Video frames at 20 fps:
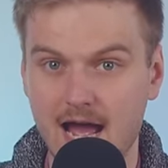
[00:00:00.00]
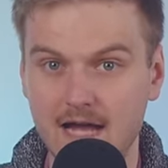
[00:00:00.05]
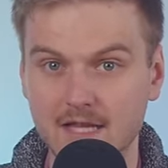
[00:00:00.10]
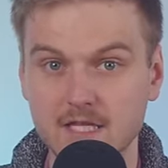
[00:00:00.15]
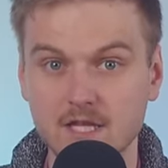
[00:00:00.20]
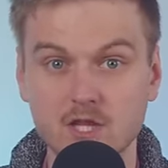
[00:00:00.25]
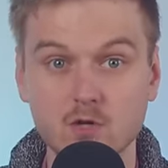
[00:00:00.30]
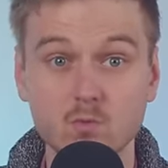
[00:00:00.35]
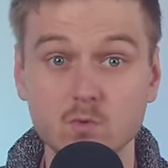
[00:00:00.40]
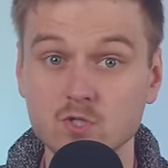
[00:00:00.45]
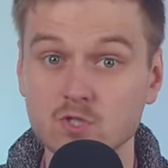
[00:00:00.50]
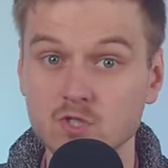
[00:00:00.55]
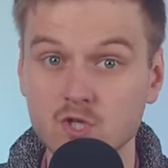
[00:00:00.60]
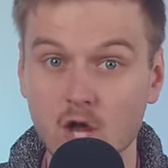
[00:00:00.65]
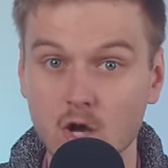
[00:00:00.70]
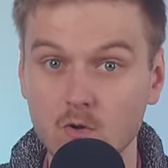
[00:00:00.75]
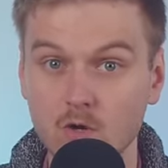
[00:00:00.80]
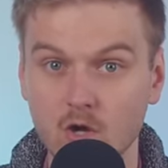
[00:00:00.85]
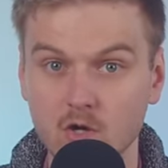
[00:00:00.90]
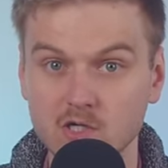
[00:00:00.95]
and that there was
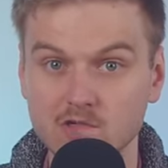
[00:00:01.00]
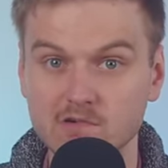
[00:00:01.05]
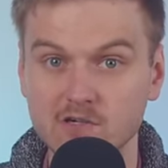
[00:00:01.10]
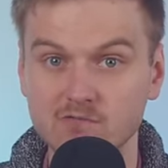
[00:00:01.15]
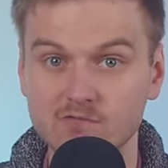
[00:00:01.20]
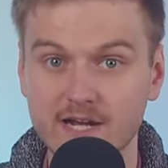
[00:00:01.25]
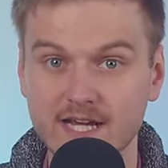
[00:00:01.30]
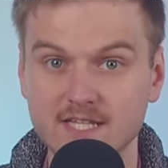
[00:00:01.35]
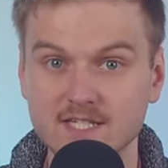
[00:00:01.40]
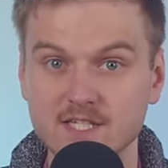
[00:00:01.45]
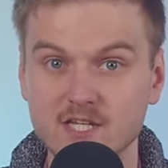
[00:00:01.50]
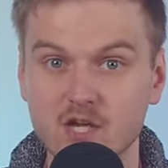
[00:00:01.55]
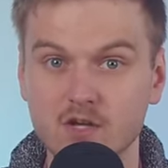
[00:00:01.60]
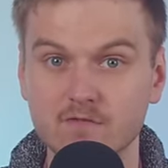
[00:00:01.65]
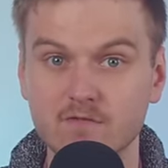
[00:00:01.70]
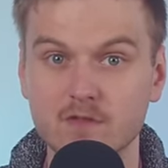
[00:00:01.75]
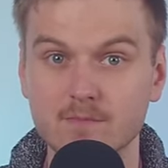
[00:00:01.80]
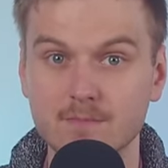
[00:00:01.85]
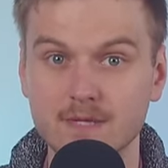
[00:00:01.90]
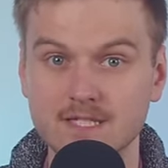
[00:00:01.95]
no longer a risk
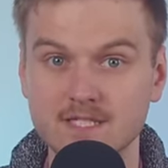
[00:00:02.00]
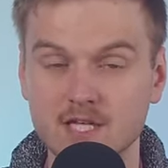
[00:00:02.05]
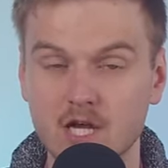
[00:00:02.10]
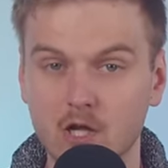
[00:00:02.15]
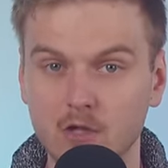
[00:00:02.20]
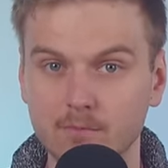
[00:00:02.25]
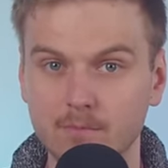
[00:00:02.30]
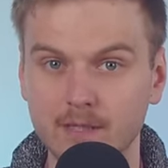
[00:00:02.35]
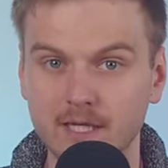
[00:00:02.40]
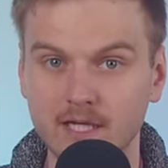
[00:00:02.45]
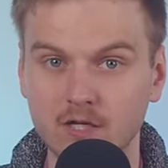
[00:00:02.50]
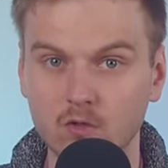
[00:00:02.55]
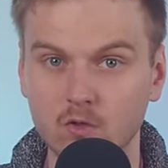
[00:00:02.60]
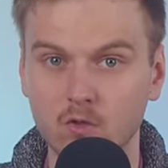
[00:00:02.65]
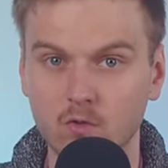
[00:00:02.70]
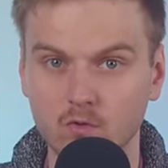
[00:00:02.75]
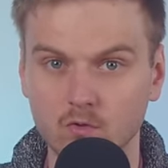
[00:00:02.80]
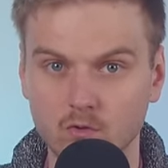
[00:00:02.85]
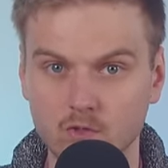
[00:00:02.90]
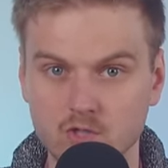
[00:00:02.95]
of the missile being
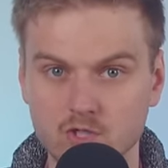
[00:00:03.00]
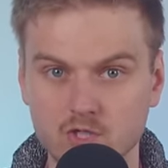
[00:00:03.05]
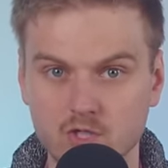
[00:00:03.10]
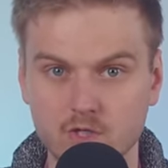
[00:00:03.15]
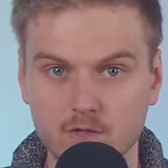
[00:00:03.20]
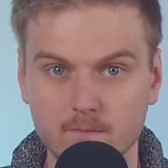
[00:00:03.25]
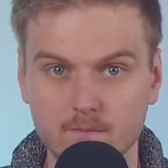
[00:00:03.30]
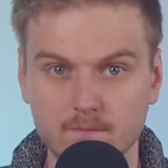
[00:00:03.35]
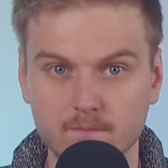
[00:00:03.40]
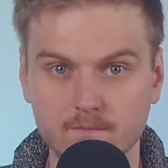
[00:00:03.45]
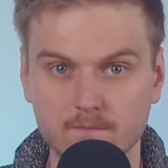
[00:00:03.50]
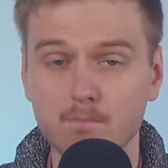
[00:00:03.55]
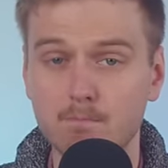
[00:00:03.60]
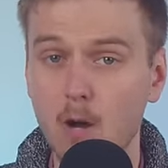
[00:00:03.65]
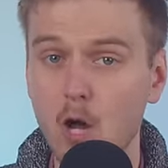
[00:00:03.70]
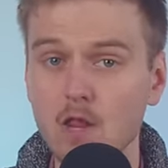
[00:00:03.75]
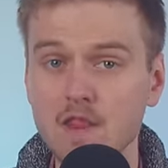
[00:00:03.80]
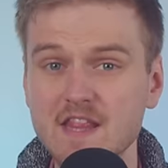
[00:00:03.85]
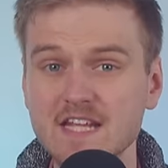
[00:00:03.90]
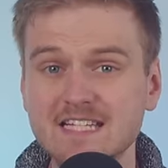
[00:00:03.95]
launched.
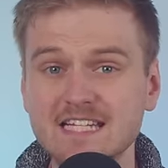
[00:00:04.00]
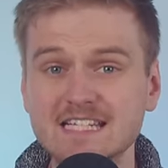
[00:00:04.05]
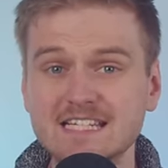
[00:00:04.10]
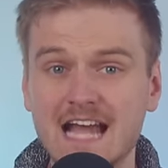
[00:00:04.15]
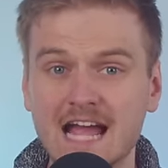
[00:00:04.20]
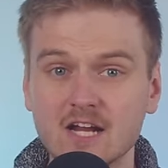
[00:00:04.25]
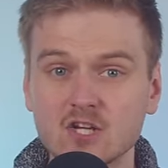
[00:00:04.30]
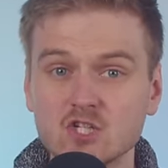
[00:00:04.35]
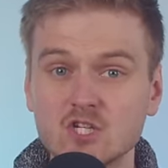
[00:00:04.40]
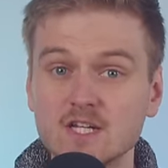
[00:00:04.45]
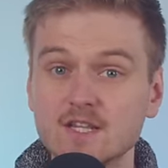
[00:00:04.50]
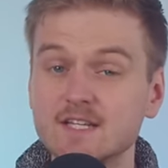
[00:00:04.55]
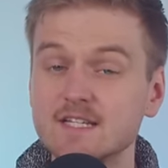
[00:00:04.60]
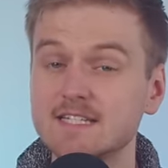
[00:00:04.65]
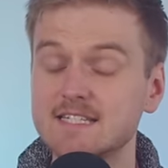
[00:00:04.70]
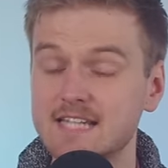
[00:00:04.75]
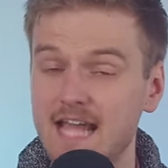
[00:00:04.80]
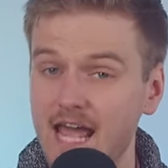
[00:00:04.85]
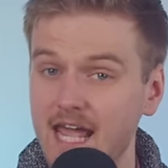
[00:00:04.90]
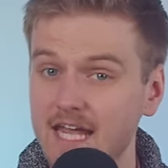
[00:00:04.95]
But this is actually the
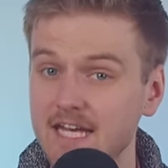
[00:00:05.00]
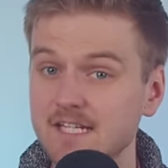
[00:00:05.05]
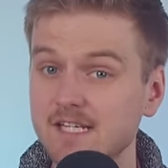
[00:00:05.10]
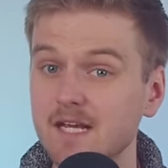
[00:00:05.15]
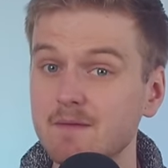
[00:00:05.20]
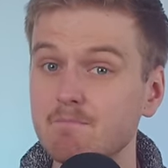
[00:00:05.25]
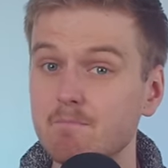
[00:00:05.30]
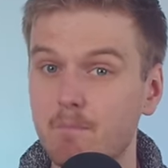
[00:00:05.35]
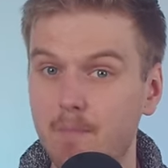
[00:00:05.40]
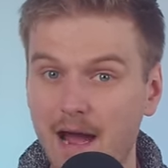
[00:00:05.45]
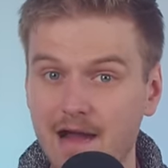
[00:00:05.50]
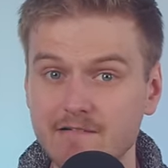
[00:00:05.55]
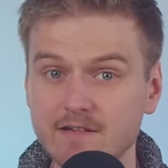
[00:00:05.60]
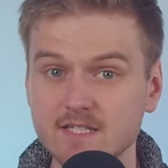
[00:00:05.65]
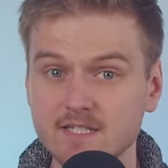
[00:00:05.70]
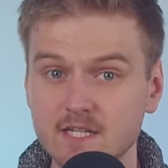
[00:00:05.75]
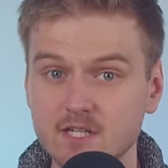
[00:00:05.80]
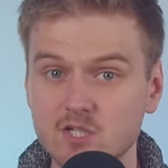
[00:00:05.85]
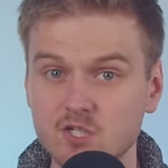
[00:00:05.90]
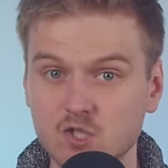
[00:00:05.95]
second
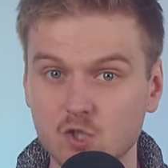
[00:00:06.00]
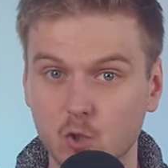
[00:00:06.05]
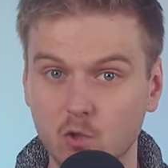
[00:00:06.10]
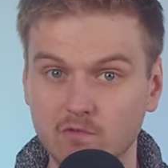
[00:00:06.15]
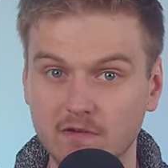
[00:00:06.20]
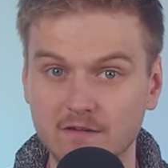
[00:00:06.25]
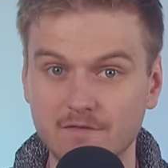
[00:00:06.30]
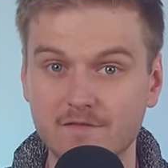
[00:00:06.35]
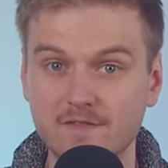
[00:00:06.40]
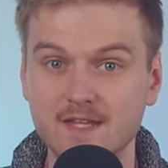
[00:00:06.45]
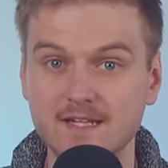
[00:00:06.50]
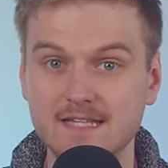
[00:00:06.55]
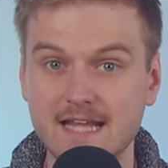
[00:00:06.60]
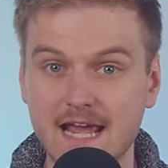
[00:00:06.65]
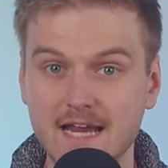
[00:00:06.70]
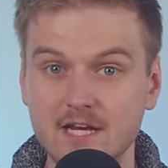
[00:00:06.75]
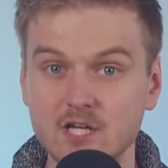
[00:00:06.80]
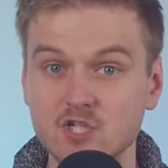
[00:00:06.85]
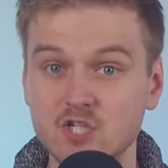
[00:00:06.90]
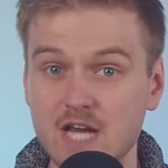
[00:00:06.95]
embarrassing story for the
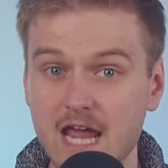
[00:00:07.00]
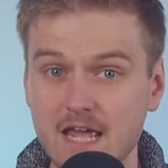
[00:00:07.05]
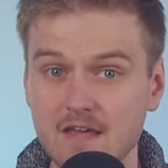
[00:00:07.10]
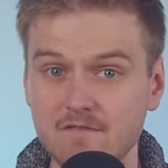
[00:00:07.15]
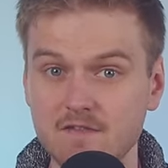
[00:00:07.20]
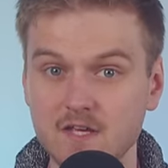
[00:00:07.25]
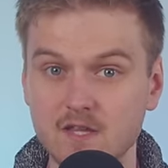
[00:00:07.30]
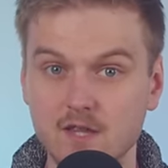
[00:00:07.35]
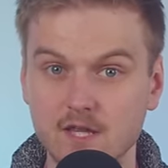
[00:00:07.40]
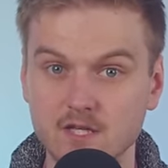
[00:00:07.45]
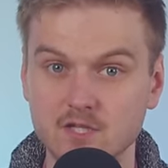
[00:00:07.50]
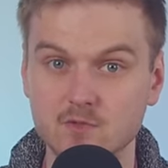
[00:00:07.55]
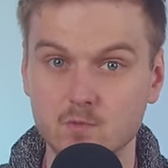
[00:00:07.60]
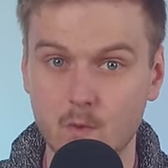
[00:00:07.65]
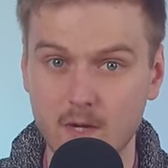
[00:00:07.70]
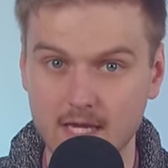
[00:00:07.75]
Danish Navy this